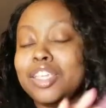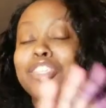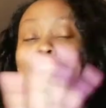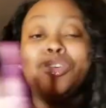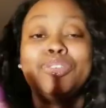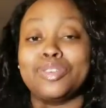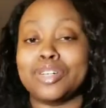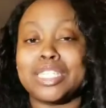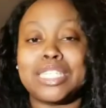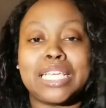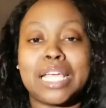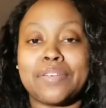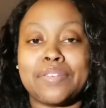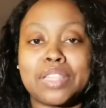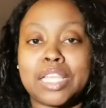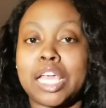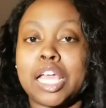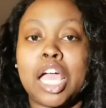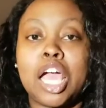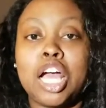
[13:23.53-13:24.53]
You're gonna see
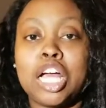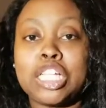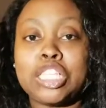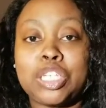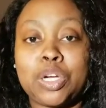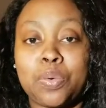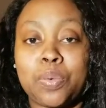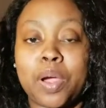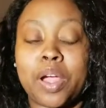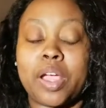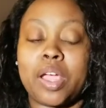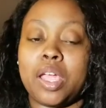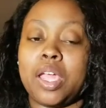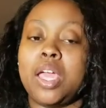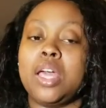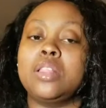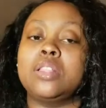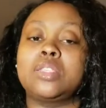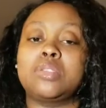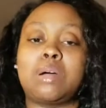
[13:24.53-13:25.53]
everything. Don't worry.
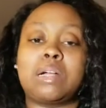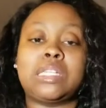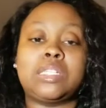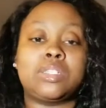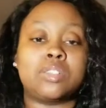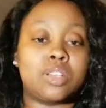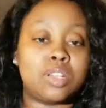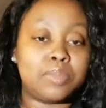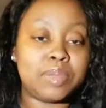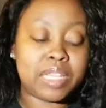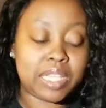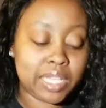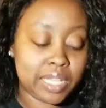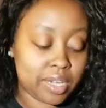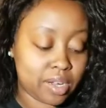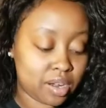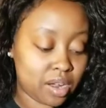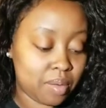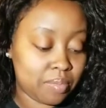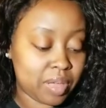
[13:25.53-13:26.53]
The swatches are gonna be
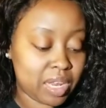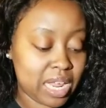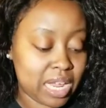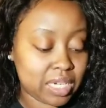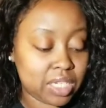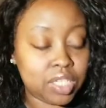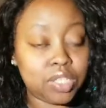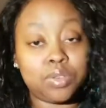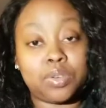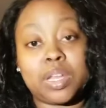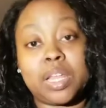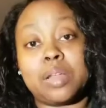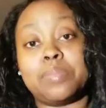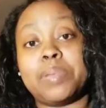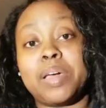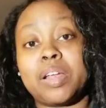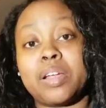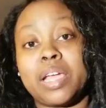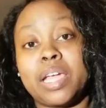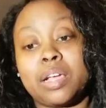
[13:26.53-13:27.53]
clear. I'm gonna actually do it at a
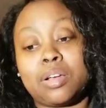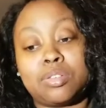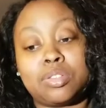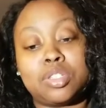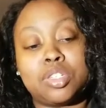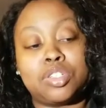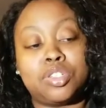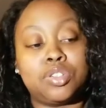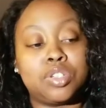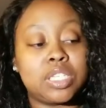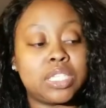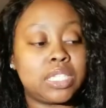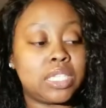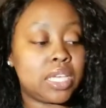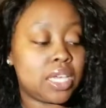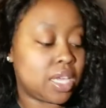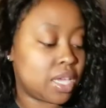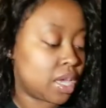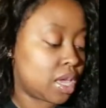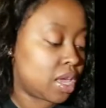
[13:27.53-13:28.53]
better angle so that you can
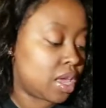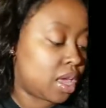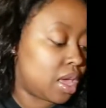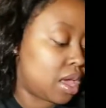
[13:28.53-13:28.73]
see.